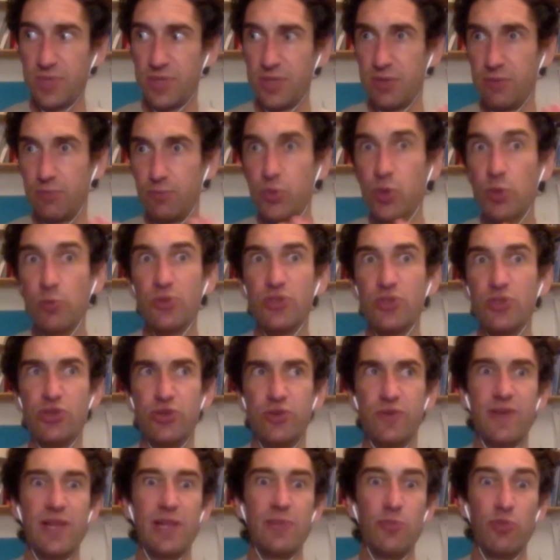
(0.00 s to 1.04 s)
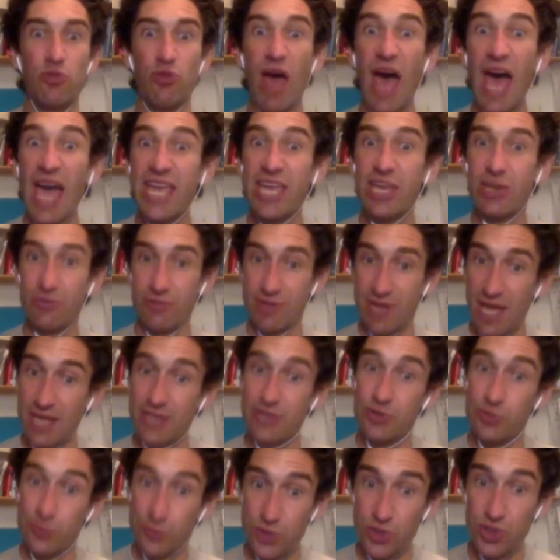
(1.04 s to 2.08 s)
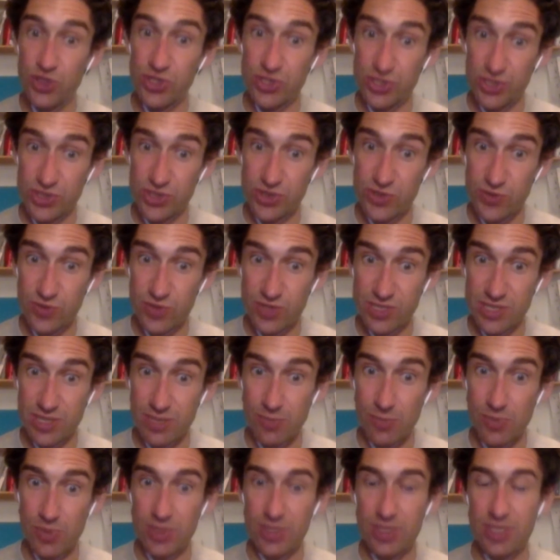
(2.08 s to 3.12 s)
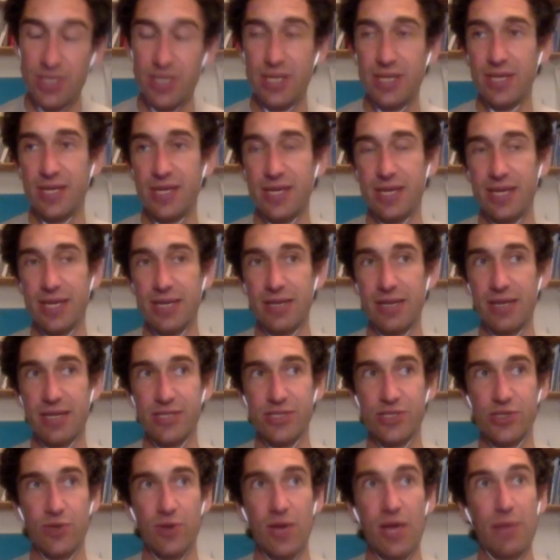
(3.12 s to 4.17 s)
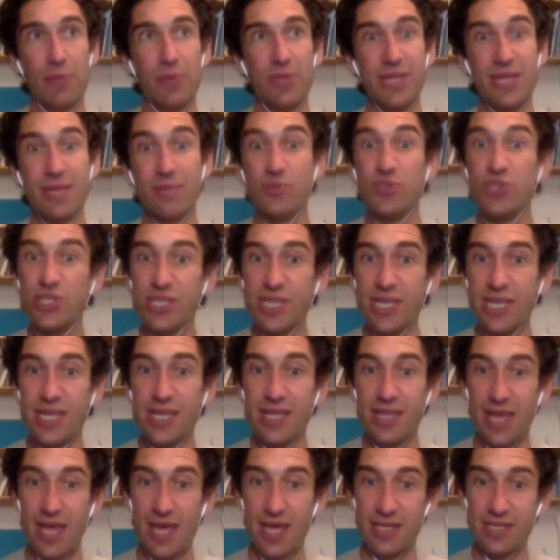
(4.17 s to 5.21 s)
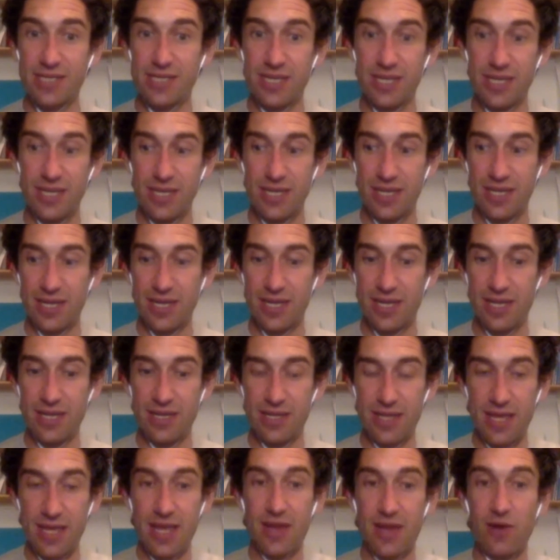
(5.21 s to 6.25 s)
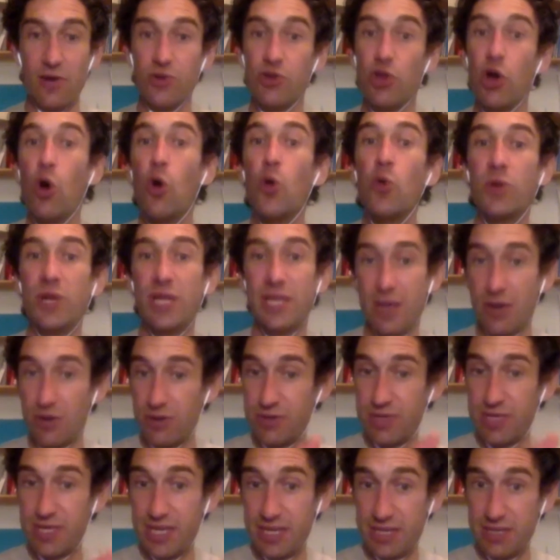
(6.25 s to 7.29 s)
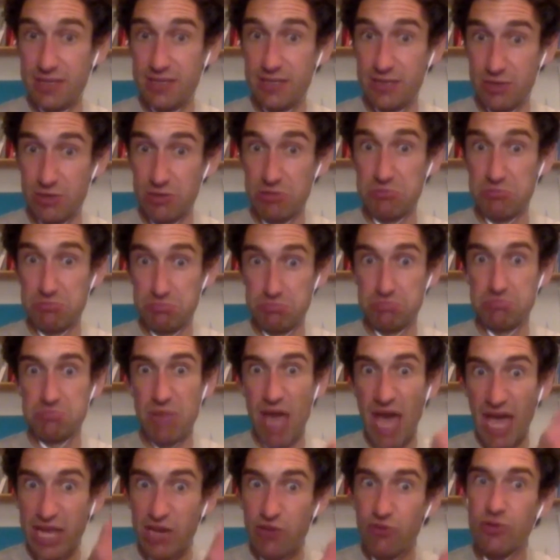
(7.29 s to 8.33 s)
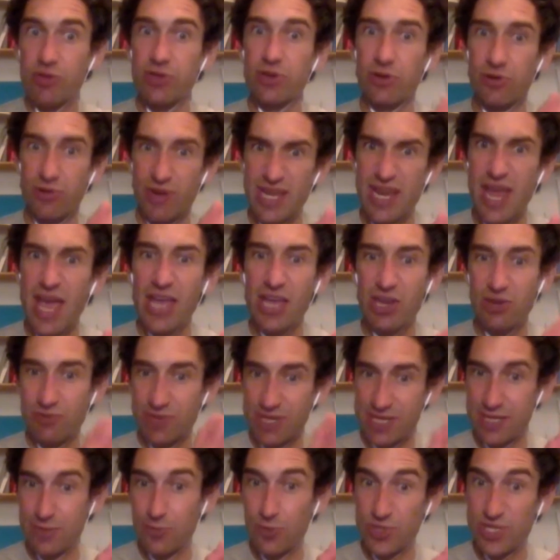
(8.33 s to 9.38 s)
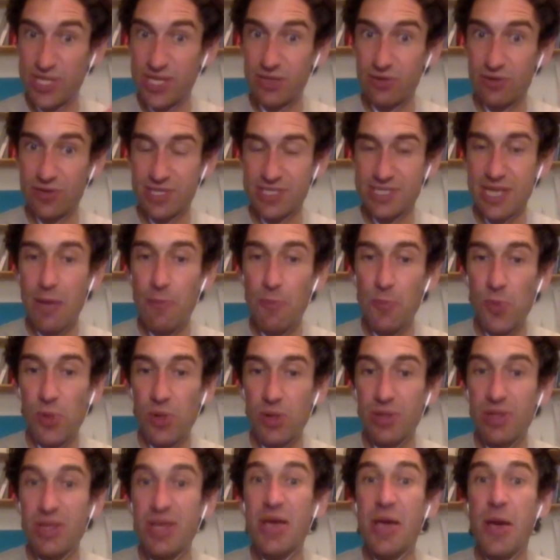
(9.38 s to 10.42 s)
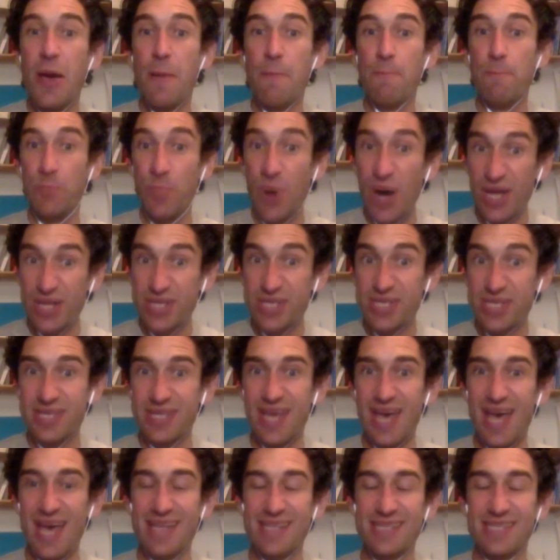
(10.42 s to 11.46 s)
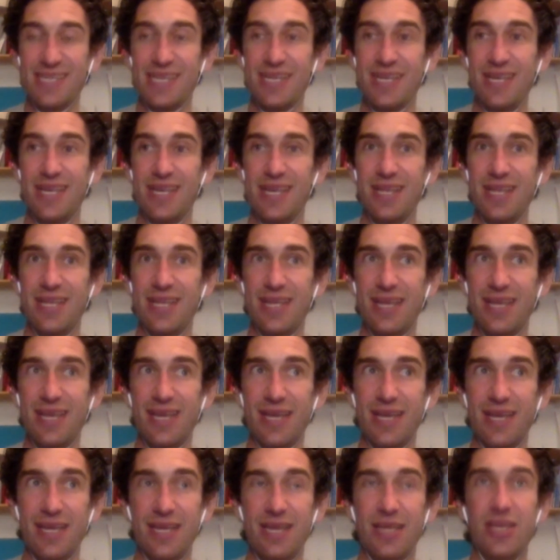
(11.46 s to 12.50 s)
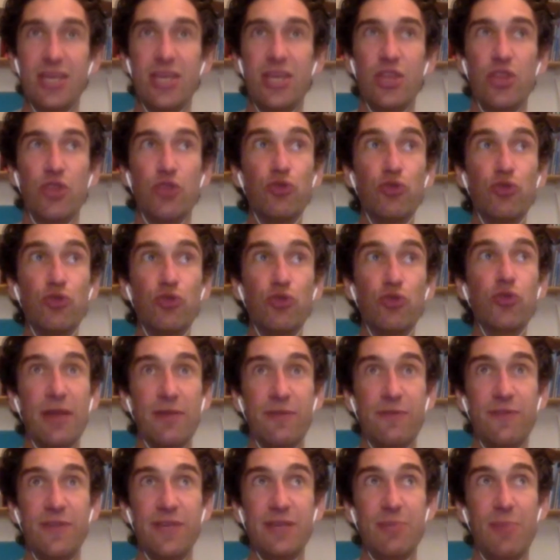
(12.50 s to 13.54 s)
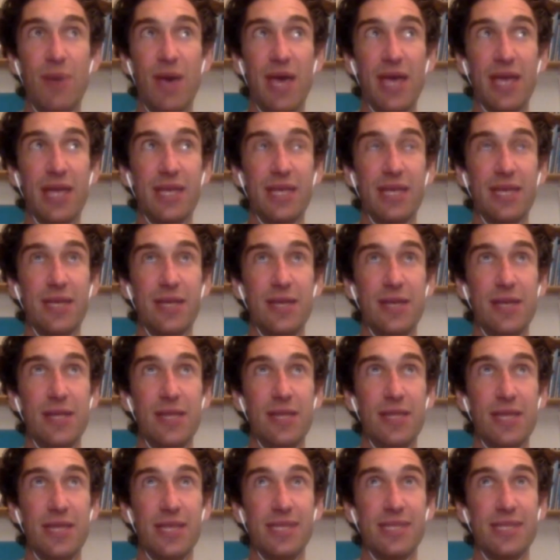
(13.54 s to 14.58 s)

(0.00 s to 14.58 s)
pupils to develop more accurate attributions, for example. And so helping them see that they are, not only are they, you know, accurate or inaccurate in a particular example, but that through that feedback that